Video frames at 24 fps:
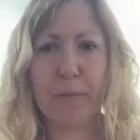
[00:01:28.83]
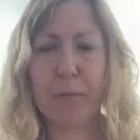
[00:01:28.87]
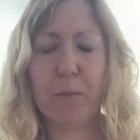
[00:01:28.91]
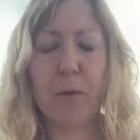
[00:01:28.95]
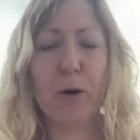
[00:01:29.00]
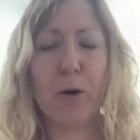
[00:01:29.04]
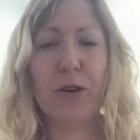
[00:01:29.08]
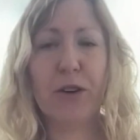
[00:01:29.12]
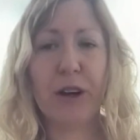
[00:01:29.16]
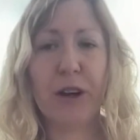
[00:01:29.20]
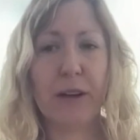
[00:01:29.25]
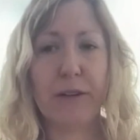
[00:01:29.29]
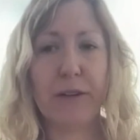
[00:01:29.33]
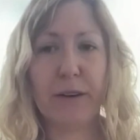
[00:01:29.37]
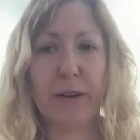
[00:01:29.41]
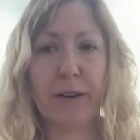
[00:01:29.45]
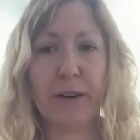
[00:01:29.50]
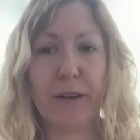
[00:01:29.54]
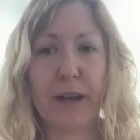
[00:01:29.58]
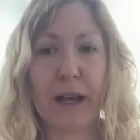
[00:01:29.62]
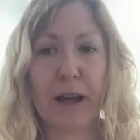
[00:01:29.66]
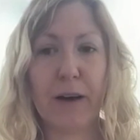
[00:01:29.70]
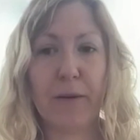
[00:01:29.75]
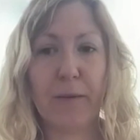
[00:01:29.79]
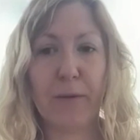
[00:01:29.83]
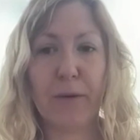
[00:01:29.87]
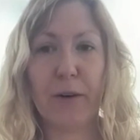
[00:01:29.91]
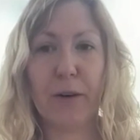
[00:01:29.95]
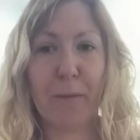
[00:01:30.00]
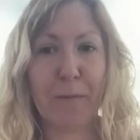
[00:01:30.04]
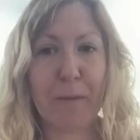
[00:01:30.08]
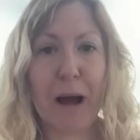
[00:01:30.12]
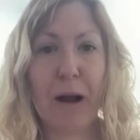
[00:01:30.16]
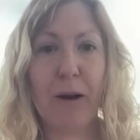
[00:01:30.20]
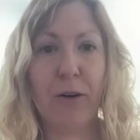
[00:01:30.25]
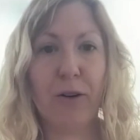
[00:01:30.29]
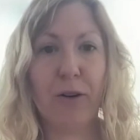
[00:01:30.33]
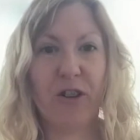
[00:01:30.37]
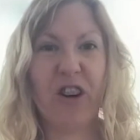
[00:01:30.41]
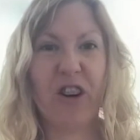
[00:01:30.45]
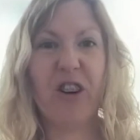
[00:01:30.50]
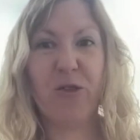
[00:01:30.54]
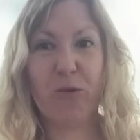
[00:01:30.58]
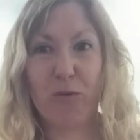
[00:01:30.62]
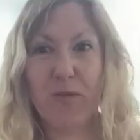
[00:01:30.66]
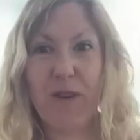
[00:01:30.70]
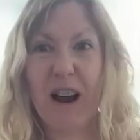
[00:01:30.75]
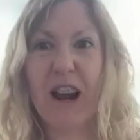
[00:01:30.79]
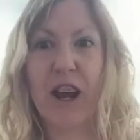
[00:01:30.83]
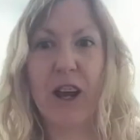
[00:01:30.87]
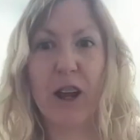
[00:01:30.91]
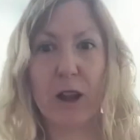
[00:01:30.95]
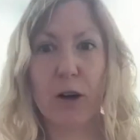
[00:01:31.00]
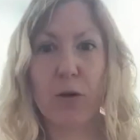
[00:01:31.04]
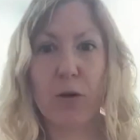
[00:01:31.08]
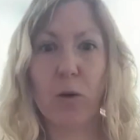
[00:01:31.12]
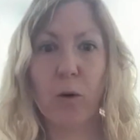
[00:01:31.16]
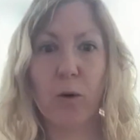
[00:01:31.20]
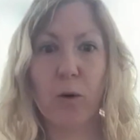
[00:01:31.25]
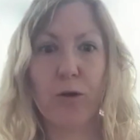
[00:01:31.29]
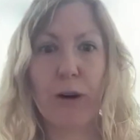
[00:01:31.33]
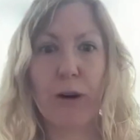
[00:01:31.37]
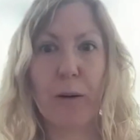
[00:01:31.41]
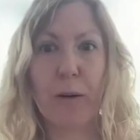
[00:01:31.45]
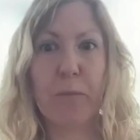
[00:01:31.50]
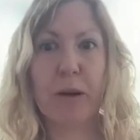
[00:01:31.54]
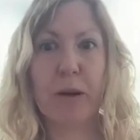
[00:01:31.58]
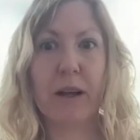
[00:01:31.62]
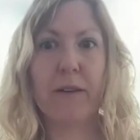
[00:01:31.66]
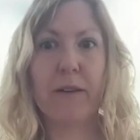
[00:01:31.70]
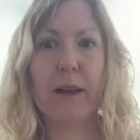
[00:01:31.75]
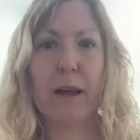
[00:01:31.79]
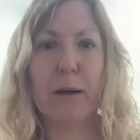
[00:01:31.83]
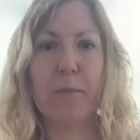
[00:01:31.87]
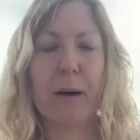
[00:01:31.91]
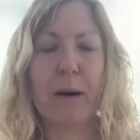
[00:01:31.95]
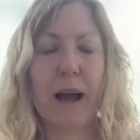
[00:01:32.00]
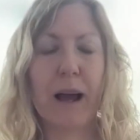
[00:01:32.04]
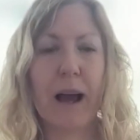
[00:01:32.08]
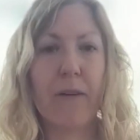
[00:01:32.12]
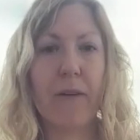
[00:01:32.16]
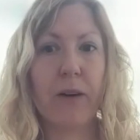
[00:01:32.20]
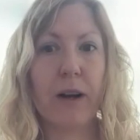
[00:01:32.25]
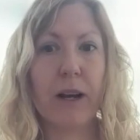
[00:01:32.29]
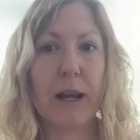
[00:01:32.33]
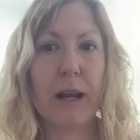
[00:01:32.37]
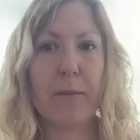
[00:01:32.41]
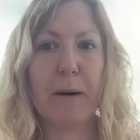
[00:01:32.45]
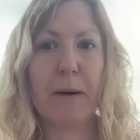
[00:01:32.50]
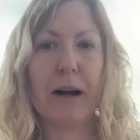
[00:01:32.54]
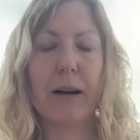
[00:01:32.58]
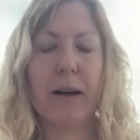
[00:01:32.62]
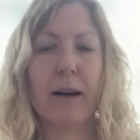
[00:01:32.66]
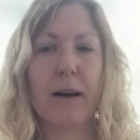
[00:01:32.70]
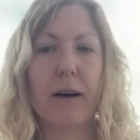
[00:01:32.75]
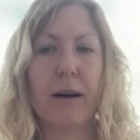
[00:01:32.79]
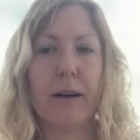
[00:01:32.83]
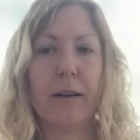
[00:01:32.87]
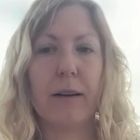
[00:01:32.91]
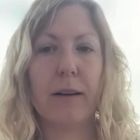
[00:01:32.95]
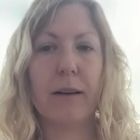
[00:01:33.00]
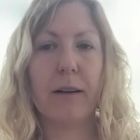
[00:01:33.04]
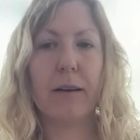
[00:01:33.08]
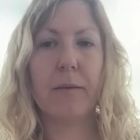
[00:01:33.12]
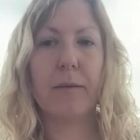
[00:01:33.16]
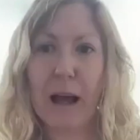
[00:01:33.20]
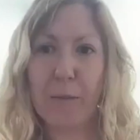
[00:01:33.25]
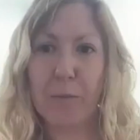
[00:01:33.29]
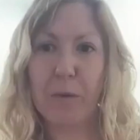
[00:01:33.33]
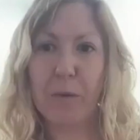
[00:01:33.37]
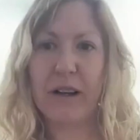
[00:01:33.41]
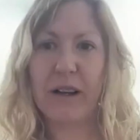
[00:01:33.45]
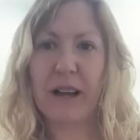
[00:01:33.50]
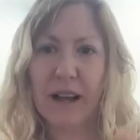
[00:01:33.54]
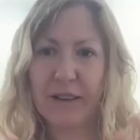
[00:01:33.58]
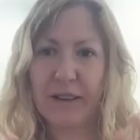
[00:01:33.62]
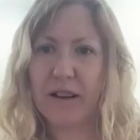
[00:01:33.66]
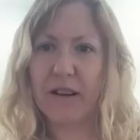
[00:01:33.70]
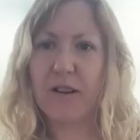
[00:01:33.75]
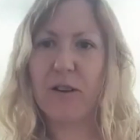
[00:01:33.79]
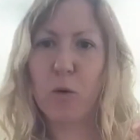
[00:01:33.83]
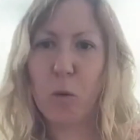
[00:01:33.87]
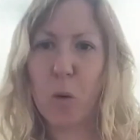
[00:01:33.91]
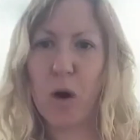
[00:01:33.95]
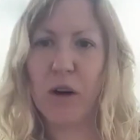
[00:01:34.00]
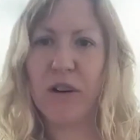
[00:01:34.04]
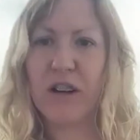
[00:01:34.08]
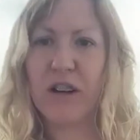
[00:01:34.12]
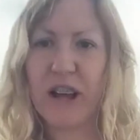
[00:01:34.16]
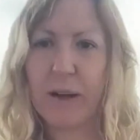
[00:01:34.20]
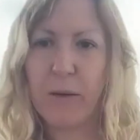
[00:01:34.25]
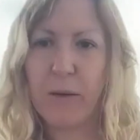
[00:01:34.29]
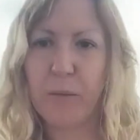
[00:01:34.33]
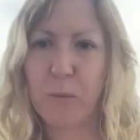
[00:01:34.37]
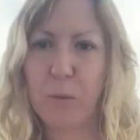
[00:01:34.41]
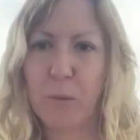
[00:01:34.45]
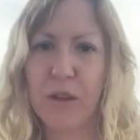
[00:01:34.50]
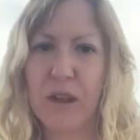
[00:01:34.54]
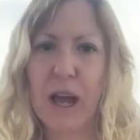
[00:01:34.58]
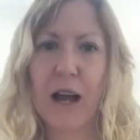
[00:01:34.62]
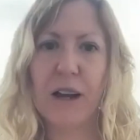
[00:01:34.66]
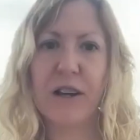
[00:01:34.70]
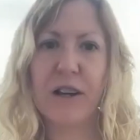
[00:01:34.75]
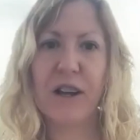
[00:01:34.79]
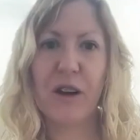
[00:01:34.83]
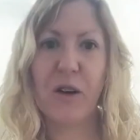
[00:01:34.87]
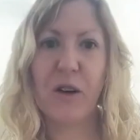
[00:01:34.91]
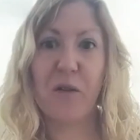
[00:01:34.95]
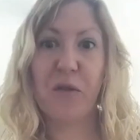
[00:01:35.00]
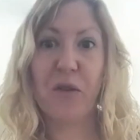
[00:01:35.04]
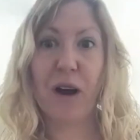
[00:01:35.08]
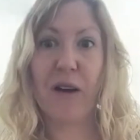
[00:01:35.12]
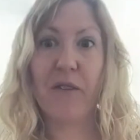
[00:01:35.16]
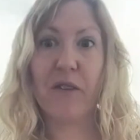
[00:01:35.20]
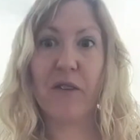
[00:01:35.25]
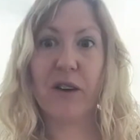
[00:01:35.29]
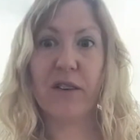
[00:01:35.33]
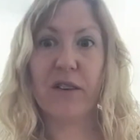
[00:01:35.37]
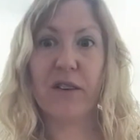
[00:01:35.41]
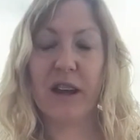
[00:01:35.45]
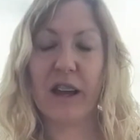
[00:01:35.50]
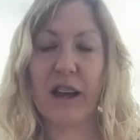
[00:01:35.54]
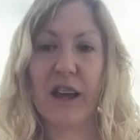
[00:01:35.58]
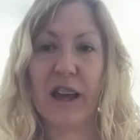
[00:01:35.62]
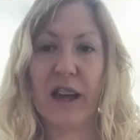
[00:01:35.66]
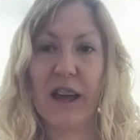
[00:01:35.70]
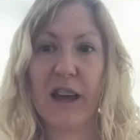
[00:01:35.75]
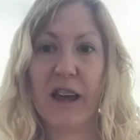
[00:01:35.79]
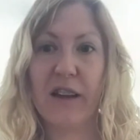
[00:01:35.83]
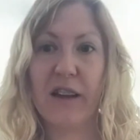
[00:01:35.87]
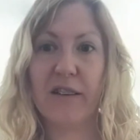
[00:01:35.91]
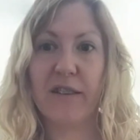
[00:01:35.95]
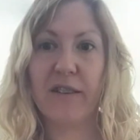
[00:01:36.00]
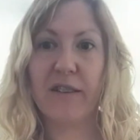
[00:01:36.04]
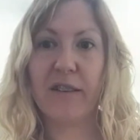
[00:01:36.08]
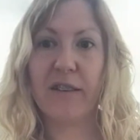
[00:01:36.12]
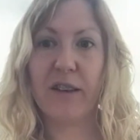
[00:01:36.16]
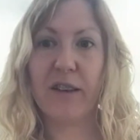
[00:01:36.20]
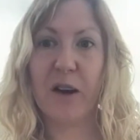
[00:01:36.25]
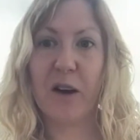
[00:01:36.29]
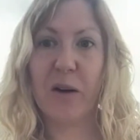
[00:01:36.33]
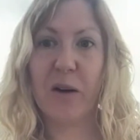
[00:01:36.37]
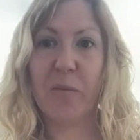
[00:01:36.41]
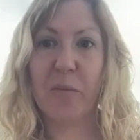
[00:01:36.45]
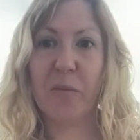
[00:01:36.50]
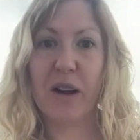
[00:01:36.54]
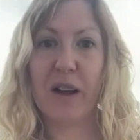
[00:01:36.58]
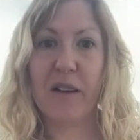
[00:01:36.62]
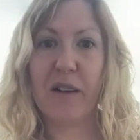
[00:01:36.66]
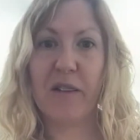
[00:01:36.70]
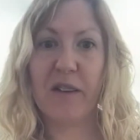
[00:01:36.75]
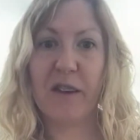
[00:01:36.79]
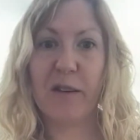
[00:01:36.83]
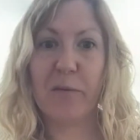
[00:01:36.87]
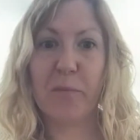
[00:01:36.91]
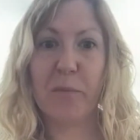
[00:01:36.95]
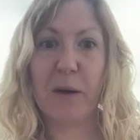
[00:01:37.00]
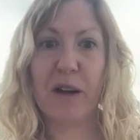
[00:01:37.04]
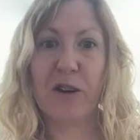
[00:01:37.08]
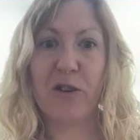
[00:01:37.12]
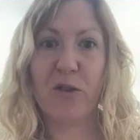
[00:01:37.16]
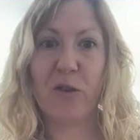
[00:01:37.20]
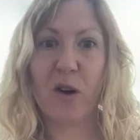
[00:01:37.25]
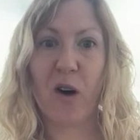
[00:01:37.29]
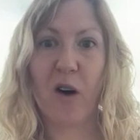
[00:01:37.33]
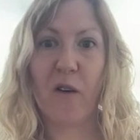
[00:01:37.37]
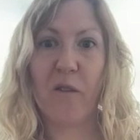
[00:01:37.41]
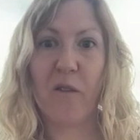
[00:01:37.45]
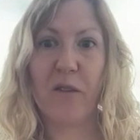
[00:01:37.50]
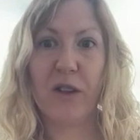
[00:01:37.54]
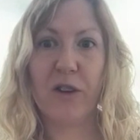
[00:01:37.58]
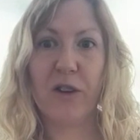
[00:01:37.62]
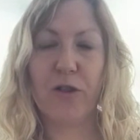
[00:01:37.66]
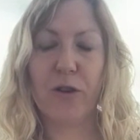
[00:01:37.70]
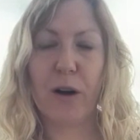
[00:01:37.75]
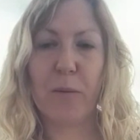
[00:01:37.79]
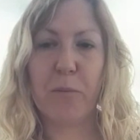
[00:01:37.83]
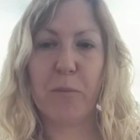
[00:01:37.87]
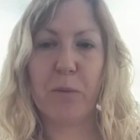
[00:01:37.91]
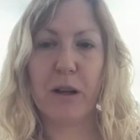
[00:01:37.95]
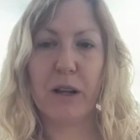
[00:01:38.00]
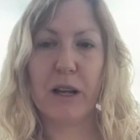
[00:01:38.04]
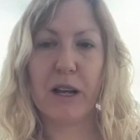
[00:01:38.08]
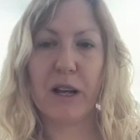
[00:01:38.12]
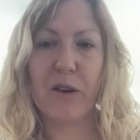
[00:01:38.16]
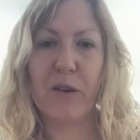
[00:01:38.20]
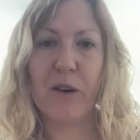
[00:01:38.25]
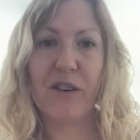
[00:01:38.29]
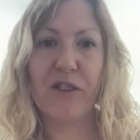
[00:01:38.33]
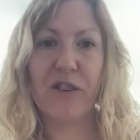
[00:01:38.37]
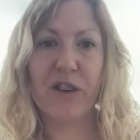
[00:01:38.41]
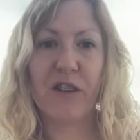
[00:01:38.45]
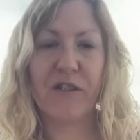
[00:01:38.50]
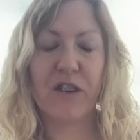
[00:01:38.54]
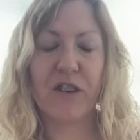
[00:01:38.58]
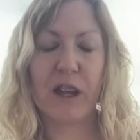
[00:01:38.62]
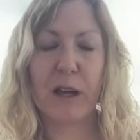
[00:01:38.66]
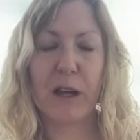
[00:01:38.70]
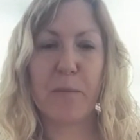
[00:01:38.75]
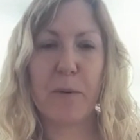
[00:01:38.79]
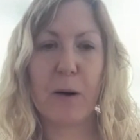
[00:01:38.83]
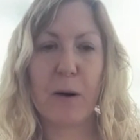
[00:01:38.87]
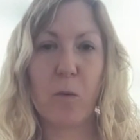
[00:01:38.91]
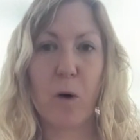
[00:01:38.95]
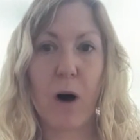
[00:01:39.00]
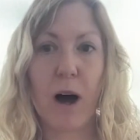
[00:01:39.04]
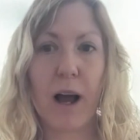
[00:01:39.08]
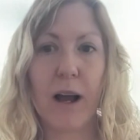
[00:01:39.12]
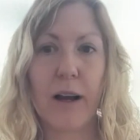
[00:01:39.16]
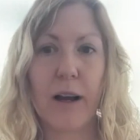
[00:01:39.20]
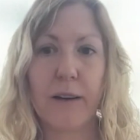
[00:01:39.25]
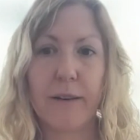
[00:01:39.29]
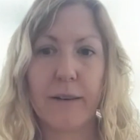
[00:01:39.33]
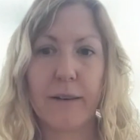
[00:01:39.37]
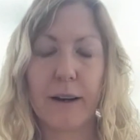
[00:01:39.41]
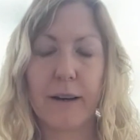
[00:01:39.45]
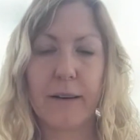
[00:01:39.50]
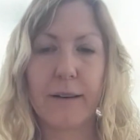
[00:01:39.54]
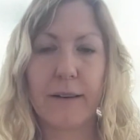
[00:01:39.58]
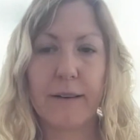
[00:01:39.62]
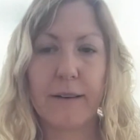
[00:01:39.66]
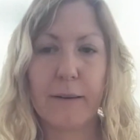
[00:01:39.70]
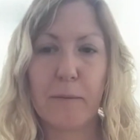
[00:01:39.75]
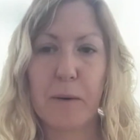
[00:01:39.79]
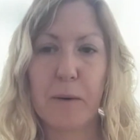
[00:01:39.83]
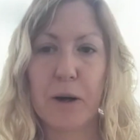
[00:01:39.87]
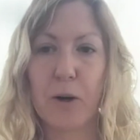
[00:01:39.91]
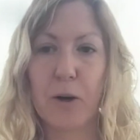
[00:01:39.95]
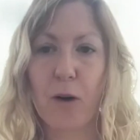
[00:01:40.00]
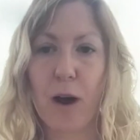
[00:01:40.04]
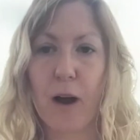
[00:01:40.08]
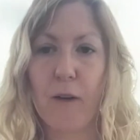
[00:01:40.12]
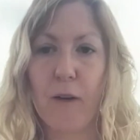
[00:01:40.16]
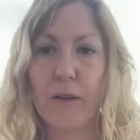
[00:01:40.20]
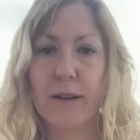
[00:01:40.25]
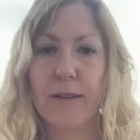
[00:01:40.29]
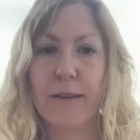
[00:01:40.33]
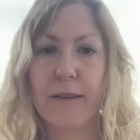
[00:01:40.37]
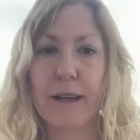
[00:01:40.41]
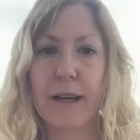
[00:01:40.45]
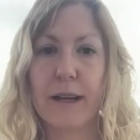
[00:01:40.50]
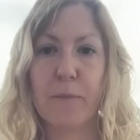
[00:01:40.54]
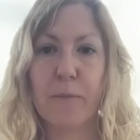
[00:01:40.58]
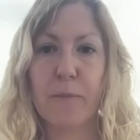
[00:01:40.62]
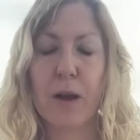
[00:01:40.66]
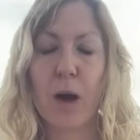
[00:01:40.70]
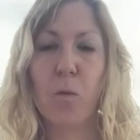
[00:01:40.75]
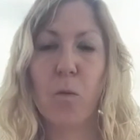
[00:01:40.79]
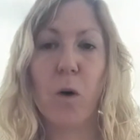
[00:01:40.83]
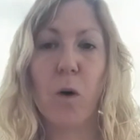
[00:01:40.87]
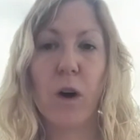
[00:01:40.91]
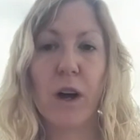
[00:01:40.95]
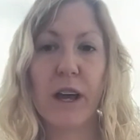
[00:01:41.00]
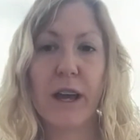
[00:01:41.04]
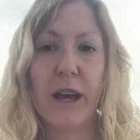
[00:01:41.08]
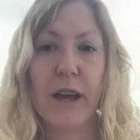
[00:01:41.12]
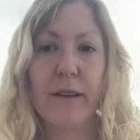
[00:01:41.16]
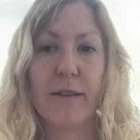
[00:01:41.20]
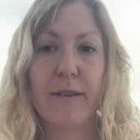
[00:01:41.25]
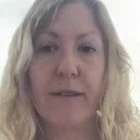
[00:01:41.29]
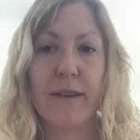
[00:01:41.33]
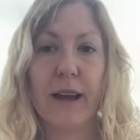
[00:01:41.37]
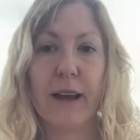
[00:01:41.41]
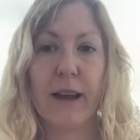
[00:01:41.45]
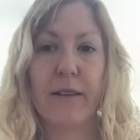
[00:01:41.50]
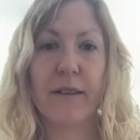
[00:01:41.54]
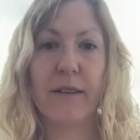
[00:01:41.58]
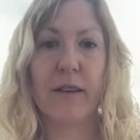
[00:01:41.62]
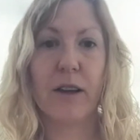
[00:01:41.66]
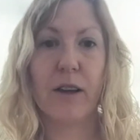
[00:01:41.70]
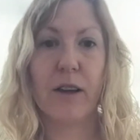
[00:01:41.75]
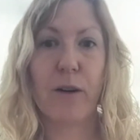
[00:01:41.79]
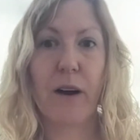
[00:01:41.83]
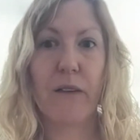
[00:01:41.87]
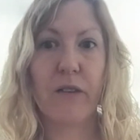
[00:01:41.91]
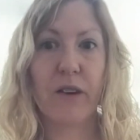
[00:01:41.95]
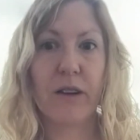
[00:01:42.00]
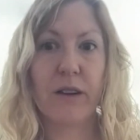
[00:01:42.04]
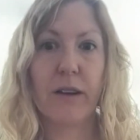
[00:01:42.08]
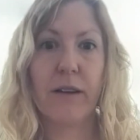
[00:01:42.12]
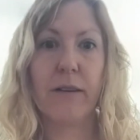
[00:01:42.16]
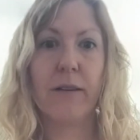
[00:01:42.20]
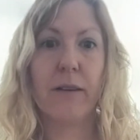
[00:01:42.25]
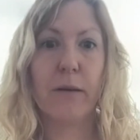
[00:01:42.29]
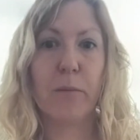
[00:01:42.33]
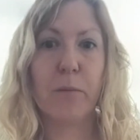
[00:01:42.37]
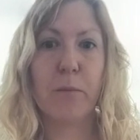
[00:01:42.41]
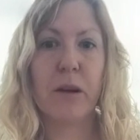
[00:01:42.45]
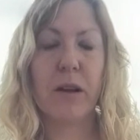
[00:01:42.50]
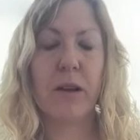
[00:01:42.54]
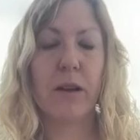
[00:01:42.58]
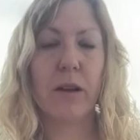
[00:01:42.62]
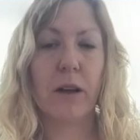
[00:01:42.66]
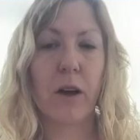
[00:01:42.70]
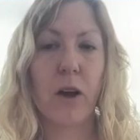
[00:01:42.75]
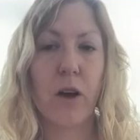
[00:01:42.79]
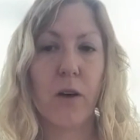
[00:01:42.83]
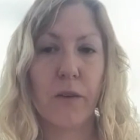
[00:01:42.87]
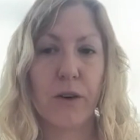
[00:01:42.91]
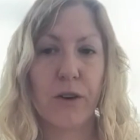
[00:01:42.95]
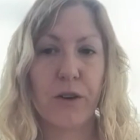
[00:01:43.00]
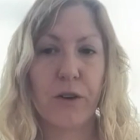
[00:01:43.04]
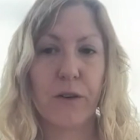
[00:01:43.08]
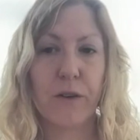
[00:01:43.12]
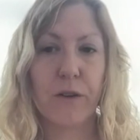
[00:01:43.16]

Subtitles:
Much easier to think of about just a regular old trampoline that you might have in your back garden. I'm getting towards here what the idea of gravity is in this picture of the trampoline. You have to think about what Einstein says about gravity. And what he says is that gravity is simply the curvature of